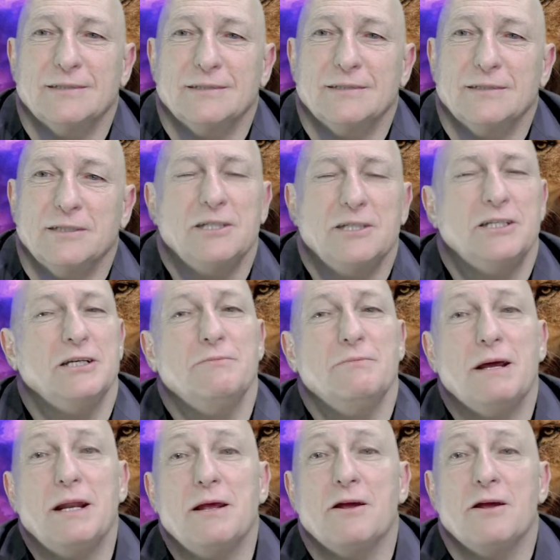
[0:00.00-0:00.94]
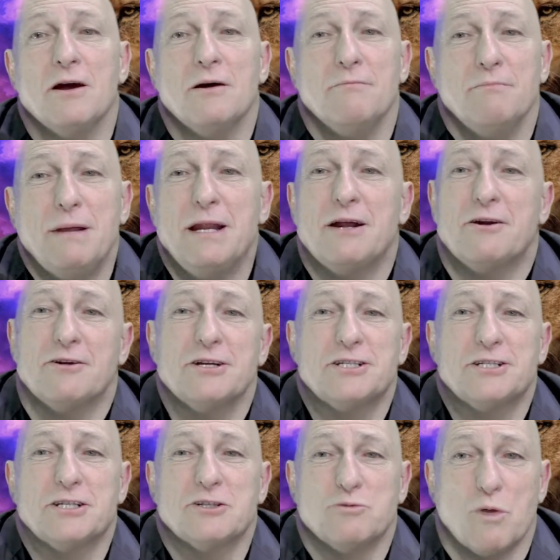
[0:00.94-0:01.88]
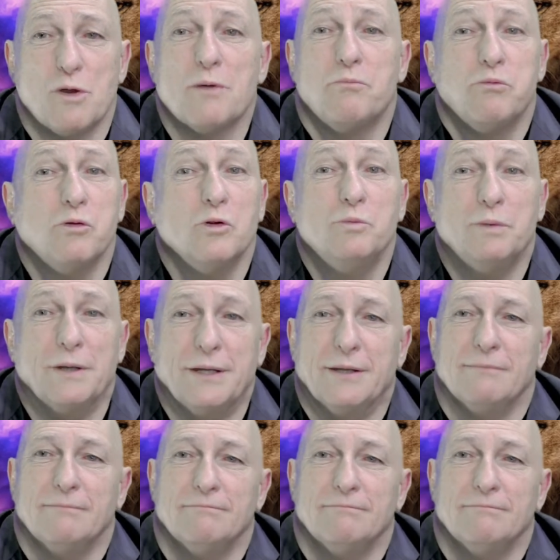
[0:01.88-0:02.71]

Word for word: You see, many, many Christians want a pulpit.